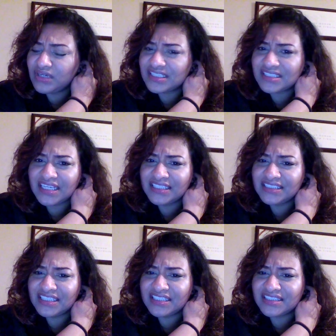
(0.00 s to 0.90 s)
assigned
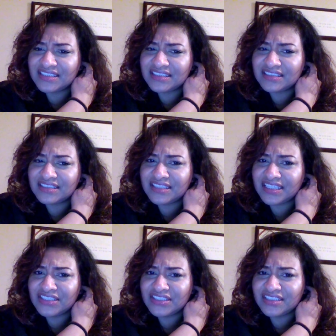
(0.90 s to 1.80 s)
us
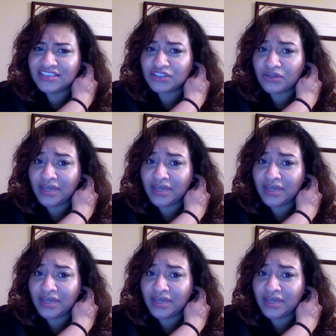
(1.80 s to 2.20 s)
sections in your own